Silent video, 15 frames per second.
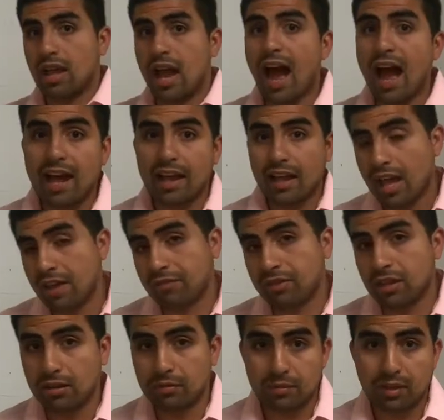I have
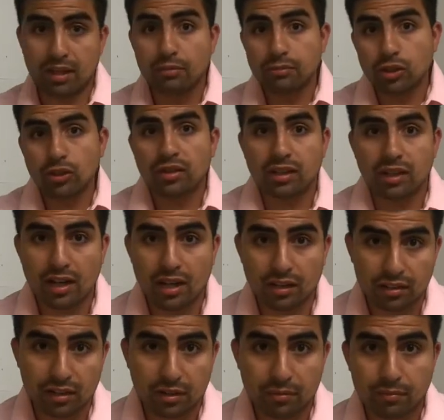debt and I'm trying to get out of
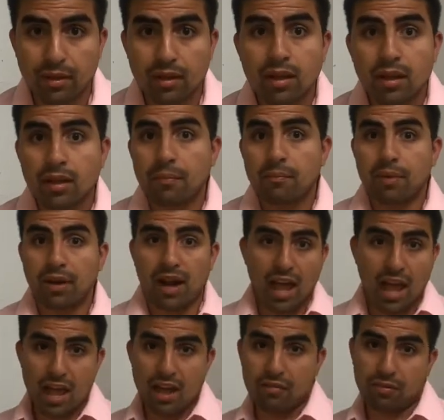debt. But I
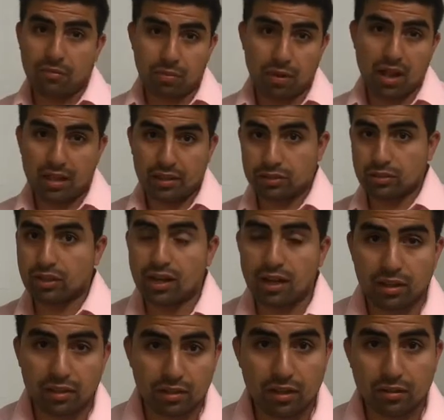have a plan to get out
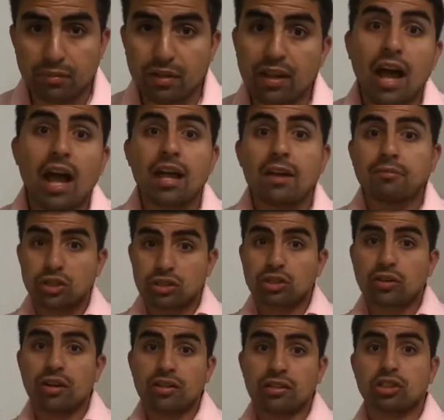of debt, and I am
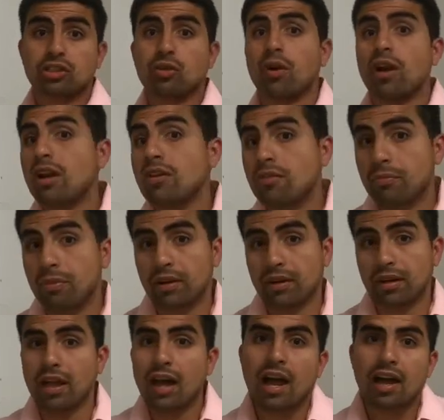trying to show
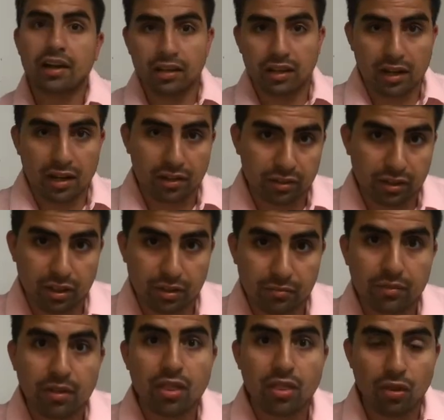everybody how to get out of
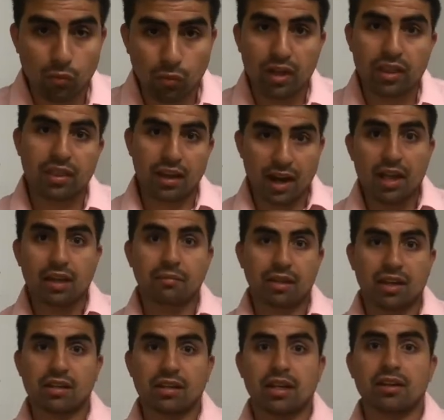debt the way that I am
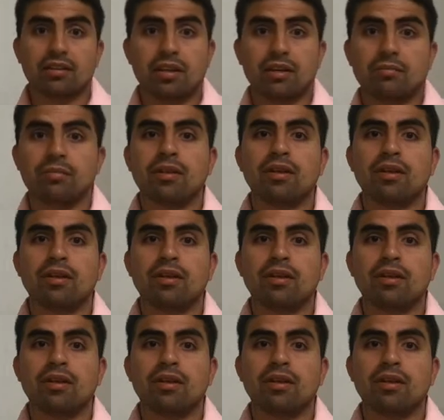getting out of debt.